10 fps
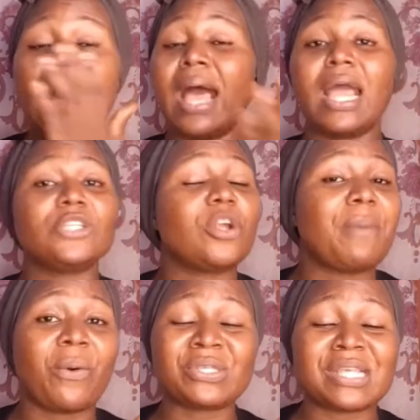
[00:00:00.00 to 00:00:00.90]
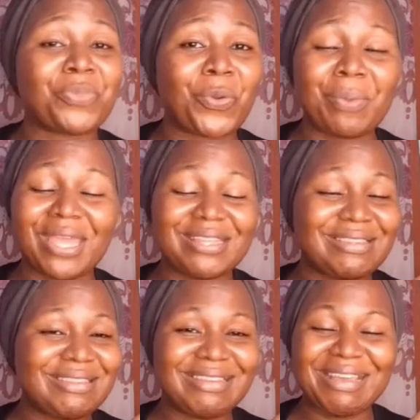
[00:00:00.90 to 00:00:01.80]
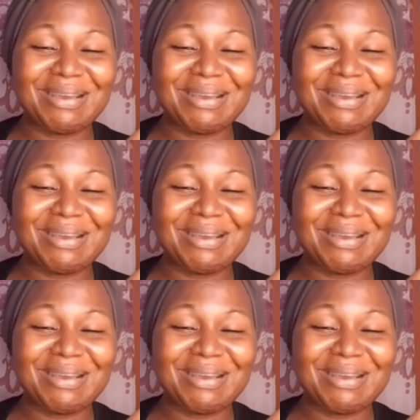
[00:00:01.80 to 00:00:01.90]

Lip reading: I can drop my WhatsApp number in the